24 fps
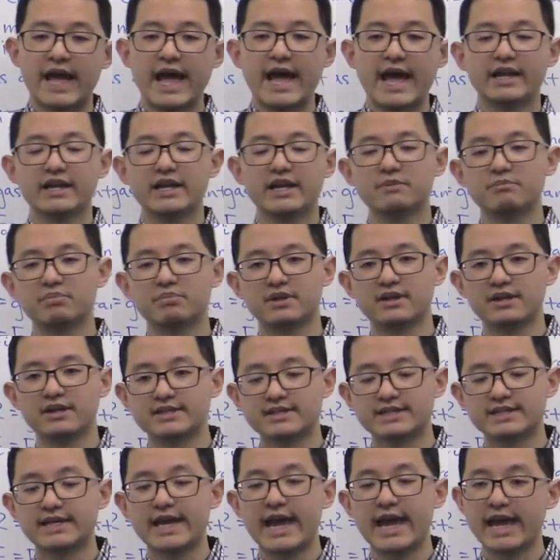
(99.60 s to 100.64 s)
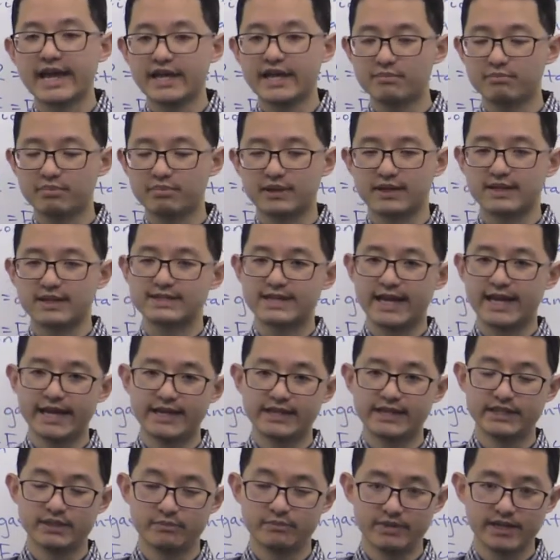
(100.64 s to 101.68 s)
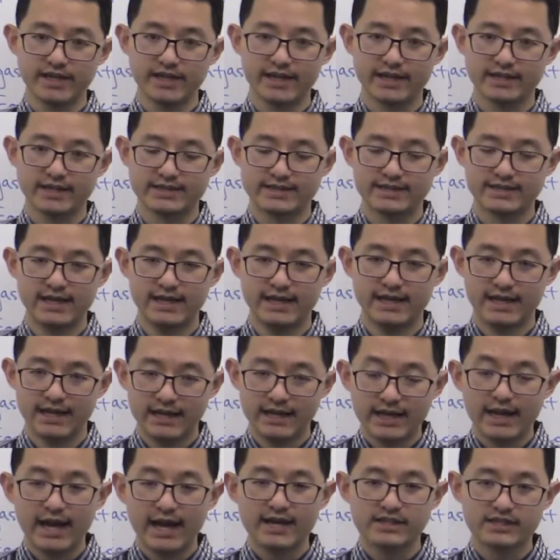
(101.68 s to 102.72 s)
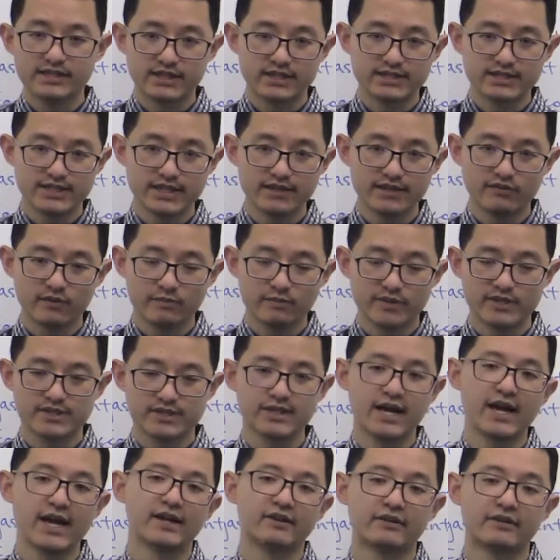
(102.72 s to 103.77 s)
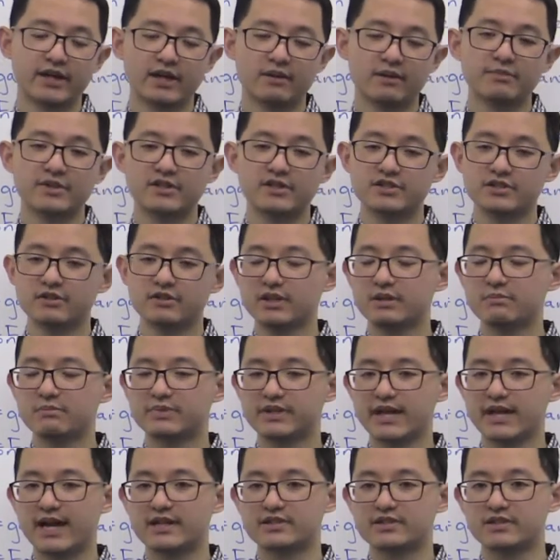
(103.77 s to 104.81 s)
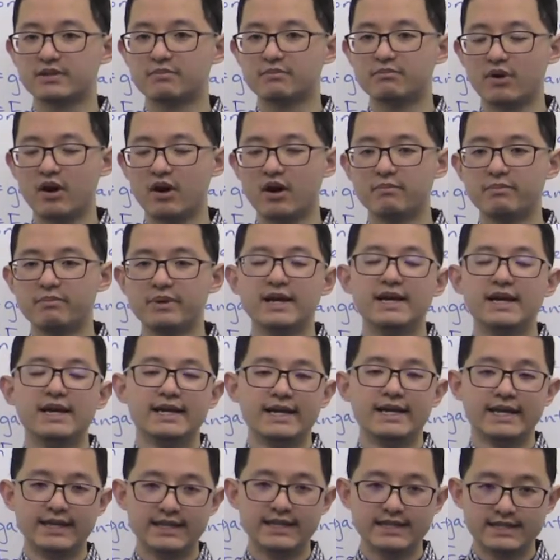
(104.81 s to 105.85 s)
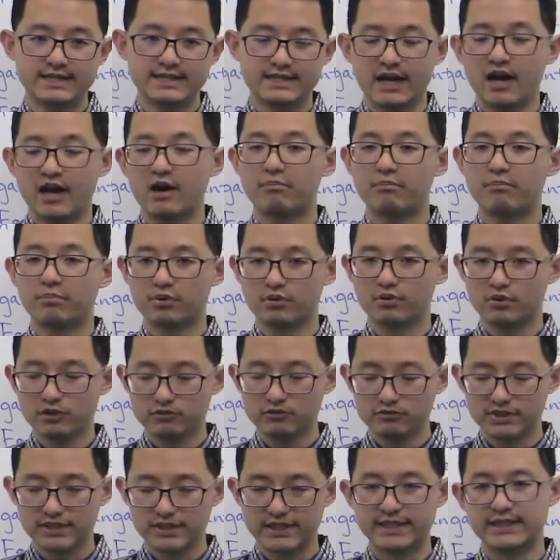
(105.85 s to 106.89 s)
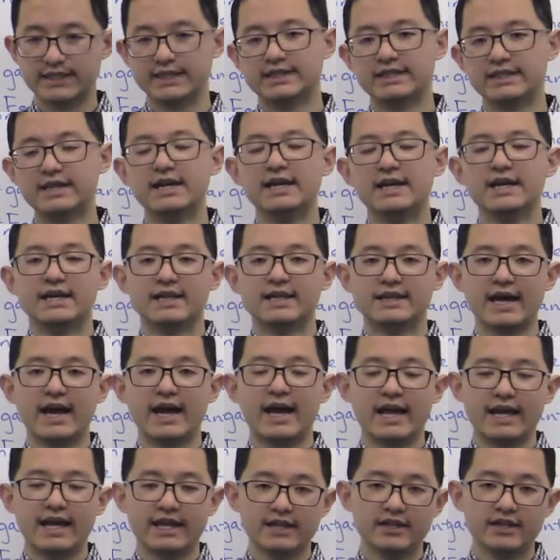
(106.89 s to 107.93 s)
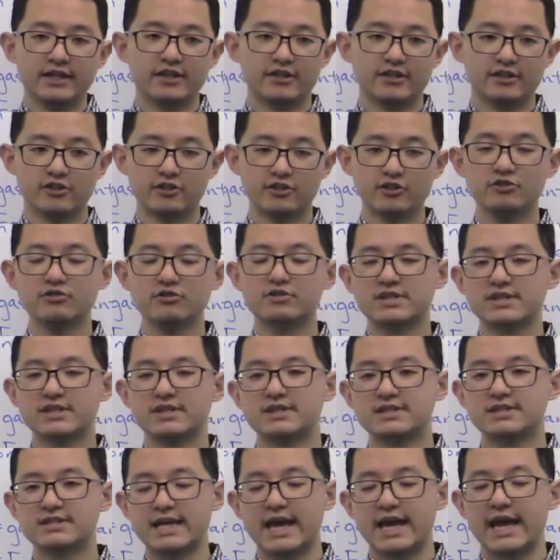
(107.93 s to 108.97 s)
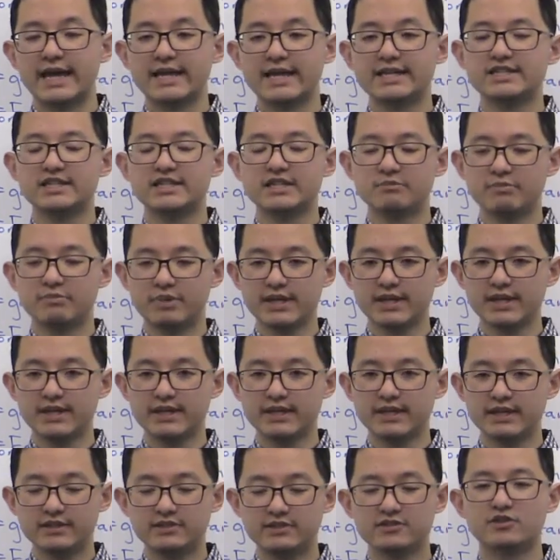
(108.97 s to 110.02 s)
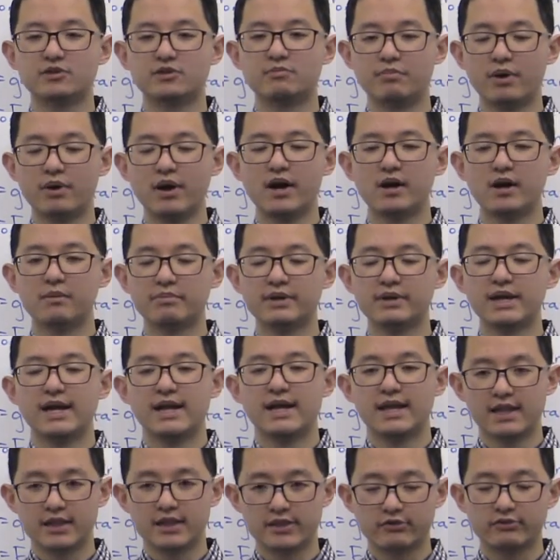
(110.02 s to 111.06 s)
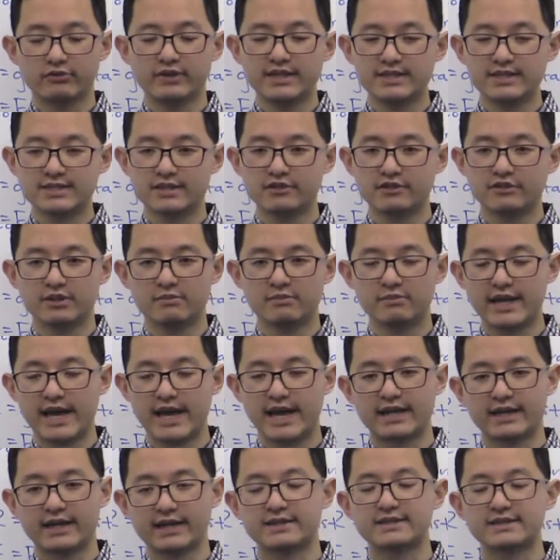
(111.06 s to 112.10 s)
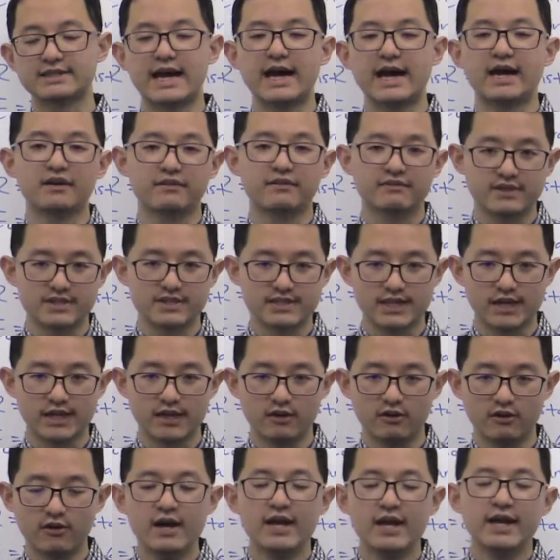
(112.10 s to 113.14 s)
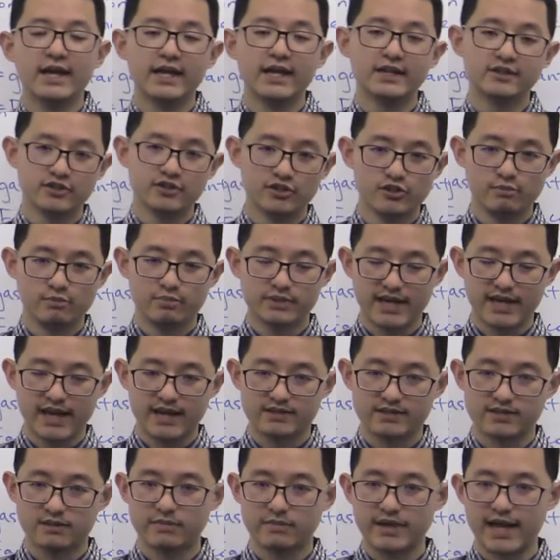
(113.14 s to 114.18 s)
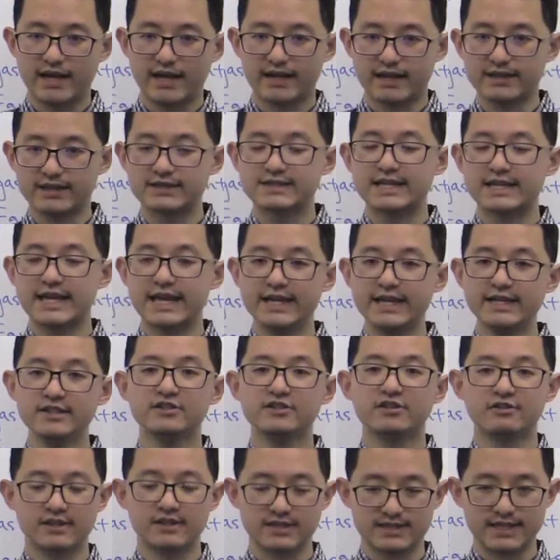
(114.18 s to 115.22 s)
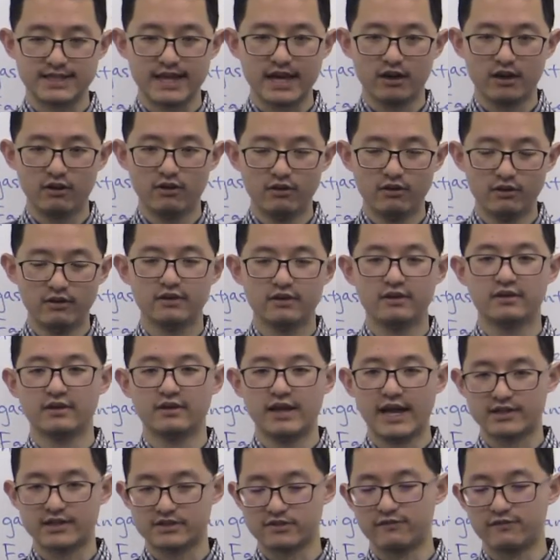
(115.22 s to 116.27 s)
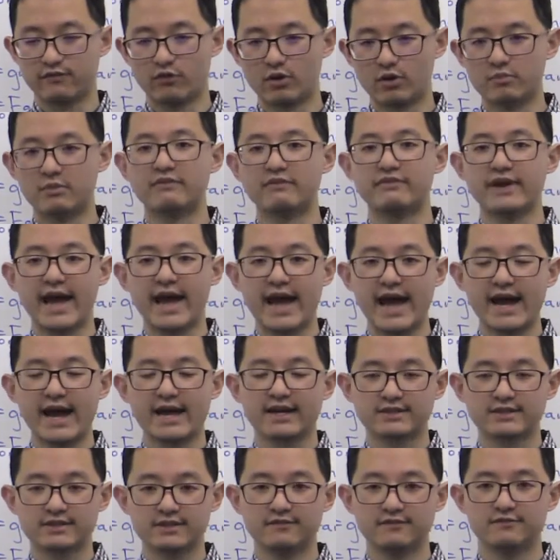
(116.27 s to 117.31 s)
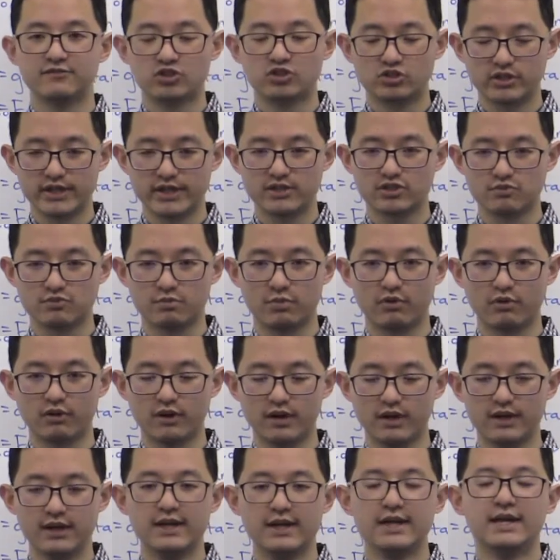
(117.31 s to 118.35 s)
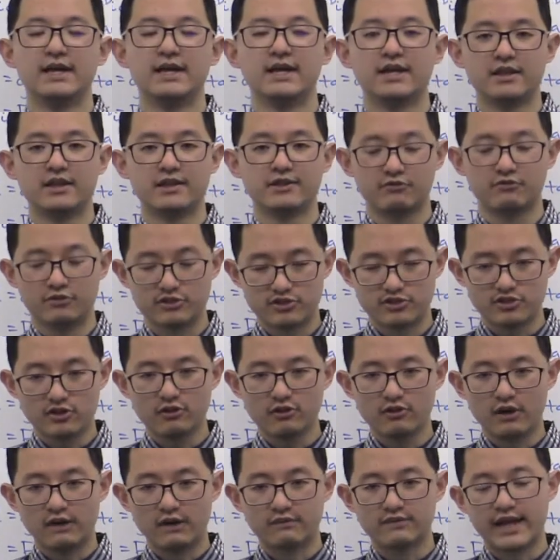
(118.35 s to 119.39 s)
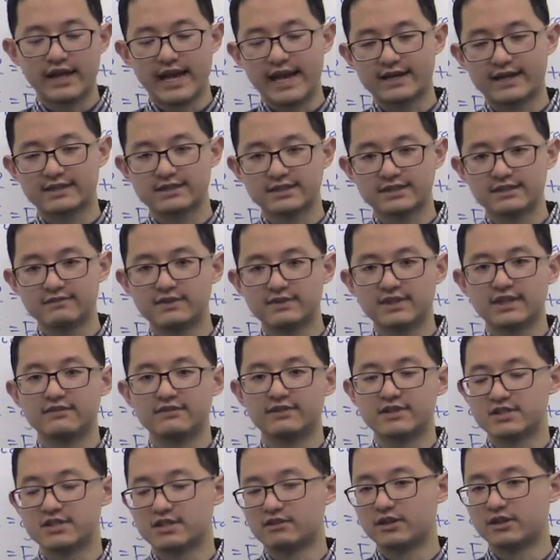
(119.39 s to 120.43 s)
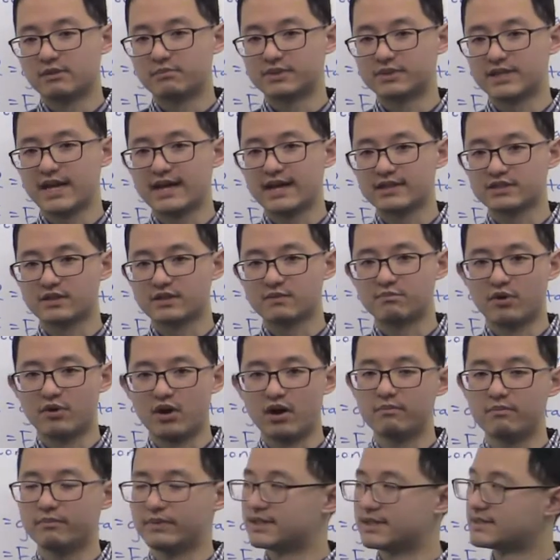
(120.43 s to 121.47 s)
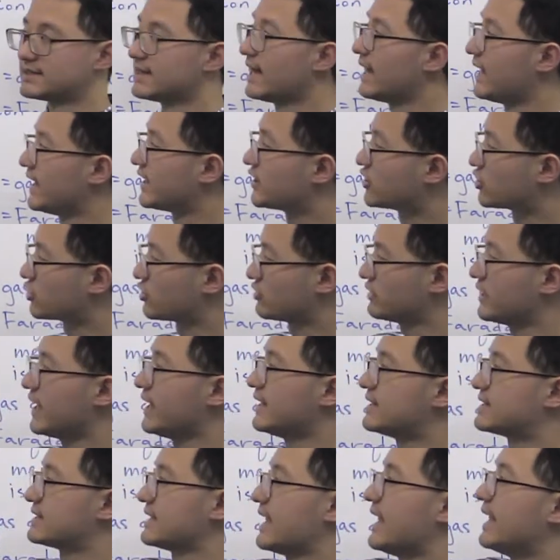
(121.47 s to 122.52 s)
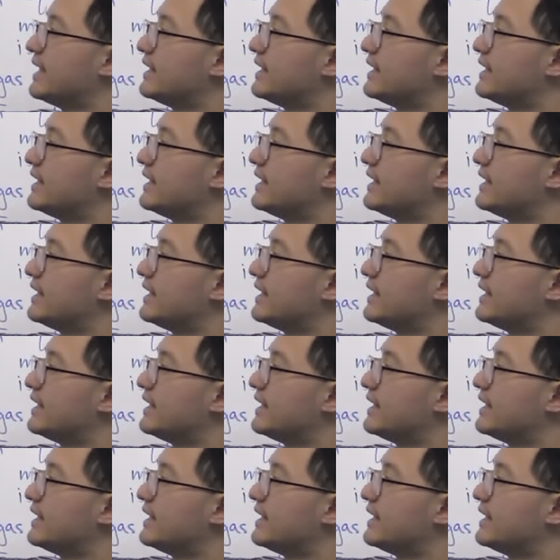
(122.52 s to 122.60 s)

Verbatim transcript: the Na plus K plus ATPase. As you can see from this diagram, the sodium potassium pump is a protein that uses ATP to pump three sodium cations out of the cell and two potassium cations into the cell as a form of active transport. The result of the activity of the sodium potassium pump is that it creates